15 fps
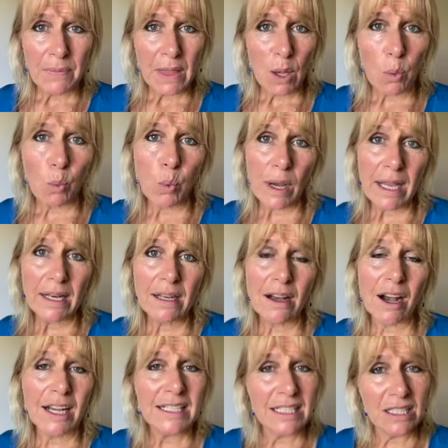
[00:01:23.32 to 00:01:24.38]
when
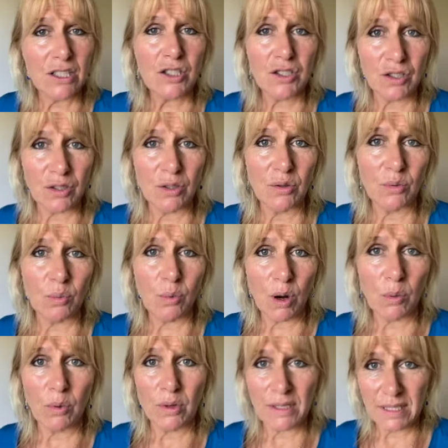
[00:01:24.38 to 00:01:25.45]
I didn't do what
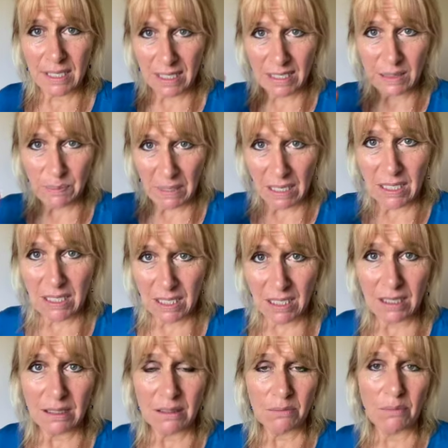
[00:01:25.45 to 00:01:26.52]
was
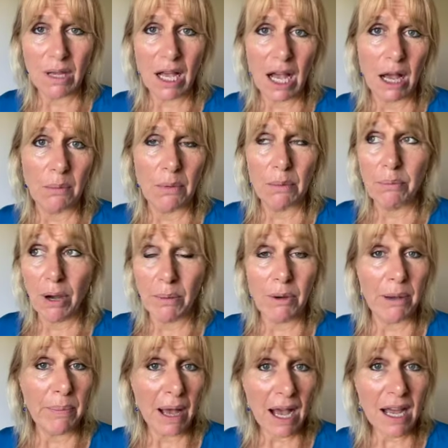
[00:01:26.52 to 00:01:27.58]
expected um, by my
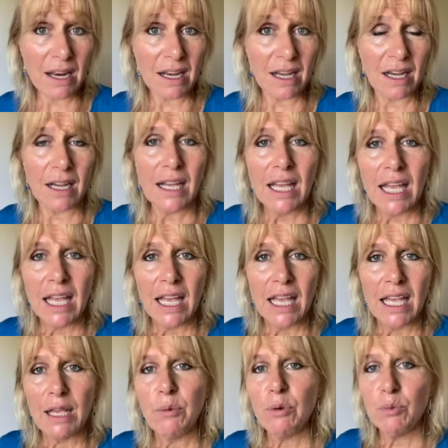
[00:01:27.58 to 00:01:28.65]
partner,
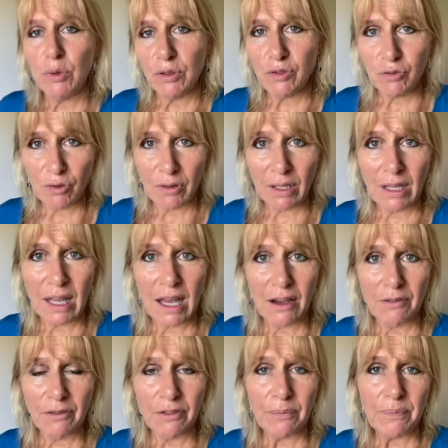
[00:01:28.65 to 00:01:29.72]
he would withdraw the
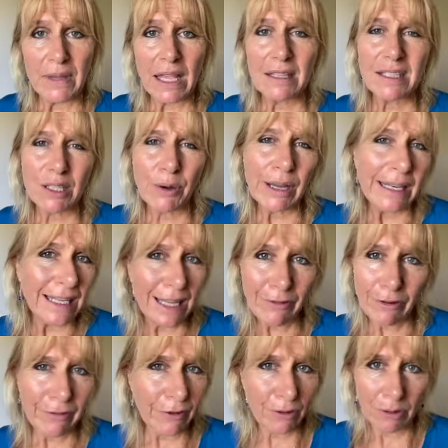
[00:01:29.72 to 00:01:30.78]
love. And so I never
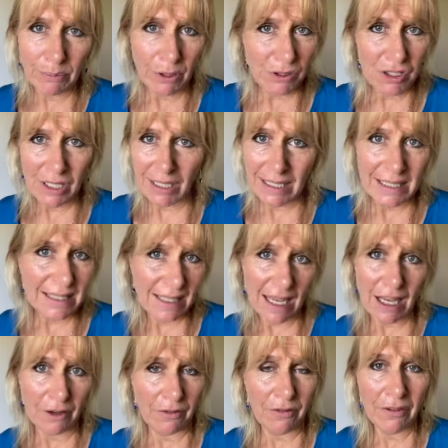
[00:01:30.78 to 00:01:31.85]
felt emotionally
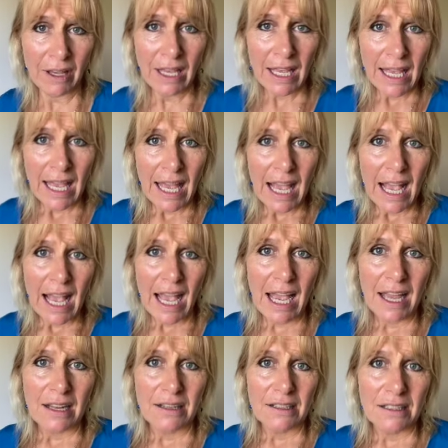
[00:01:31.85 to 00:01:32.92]
safe.
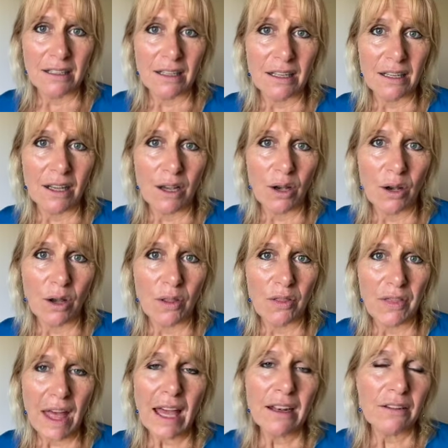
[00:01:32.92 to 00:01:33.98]
And
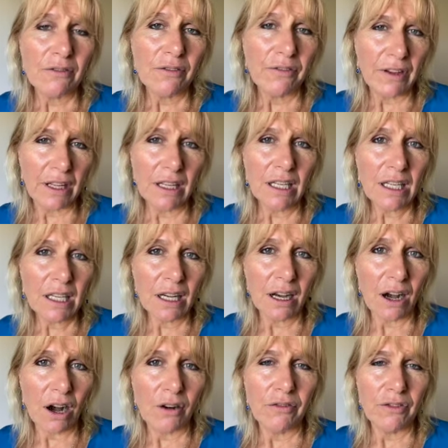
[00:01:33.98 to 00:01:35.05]
that feeling
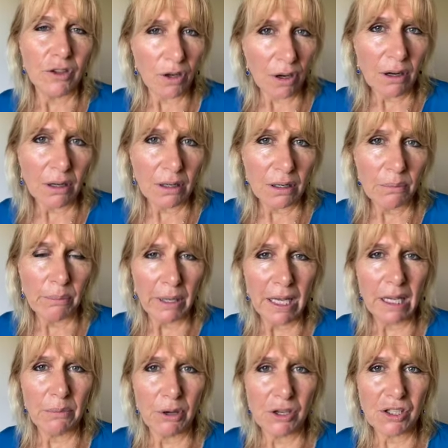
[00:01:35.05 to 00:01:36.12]
of not being
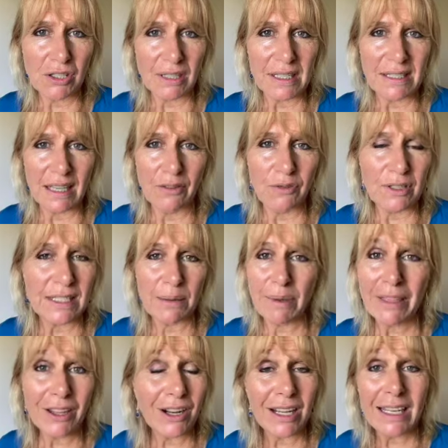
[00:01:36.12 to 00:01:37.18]
emotionally safe was something
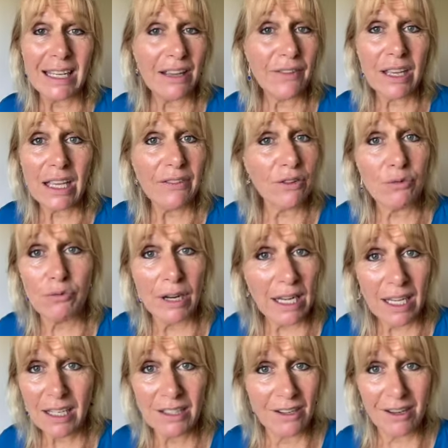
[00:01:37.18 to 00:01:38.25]
that I never even
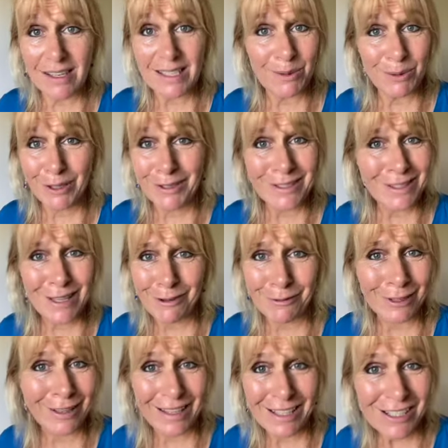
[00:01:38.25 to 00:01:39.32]
recognized when I was in that
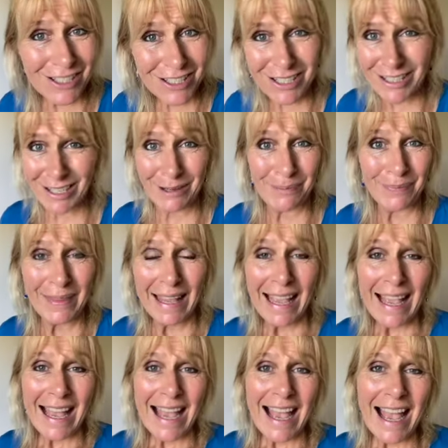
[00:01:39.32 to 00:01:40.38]
relationship.
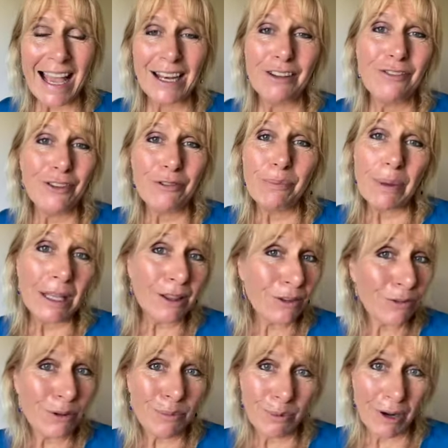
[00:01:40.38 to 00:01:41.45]
And if you've been
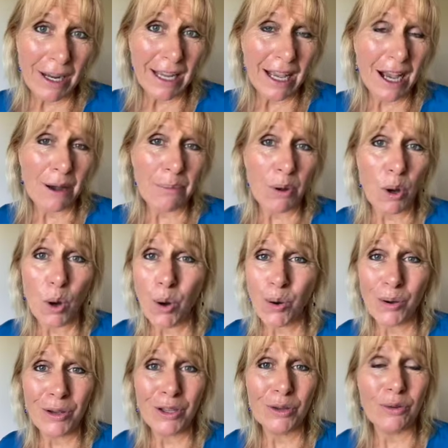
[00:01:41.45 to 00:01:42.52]
through a breakup
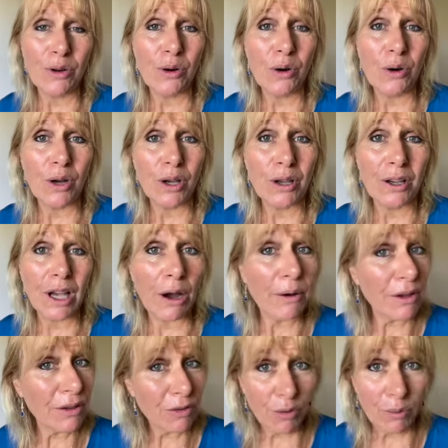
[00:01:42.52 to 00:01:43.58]
or you're going
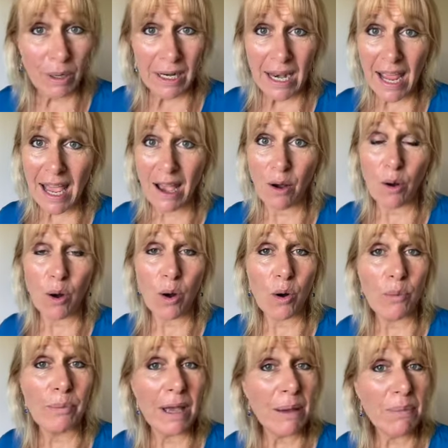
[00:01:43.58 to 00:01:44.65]
through one now, or
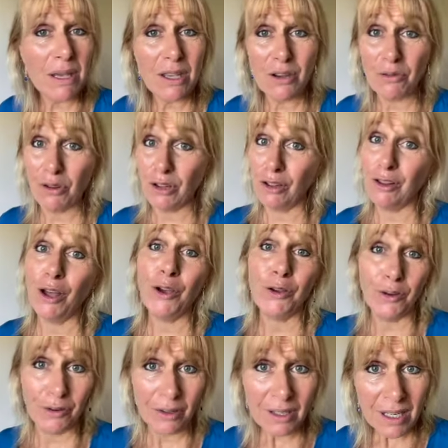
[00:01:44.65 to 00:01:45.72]
maybe you're
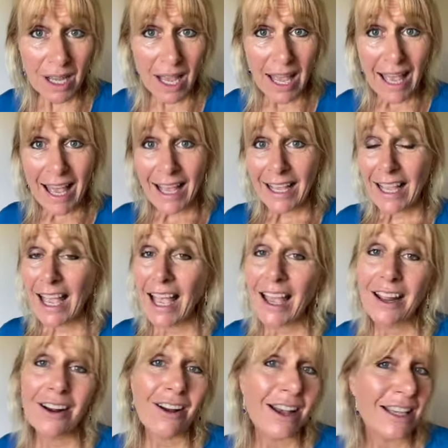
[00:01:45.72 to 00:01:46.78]
alone, can
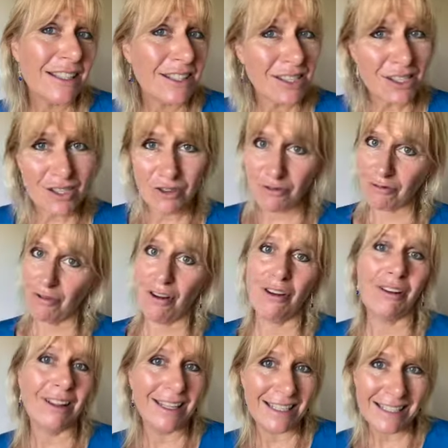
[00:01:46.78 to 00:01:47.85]
I
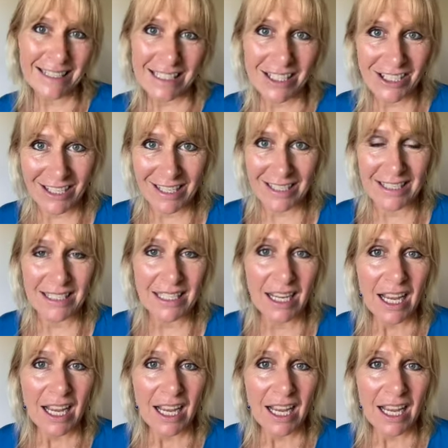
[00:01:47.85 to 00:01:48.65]
strongly suggest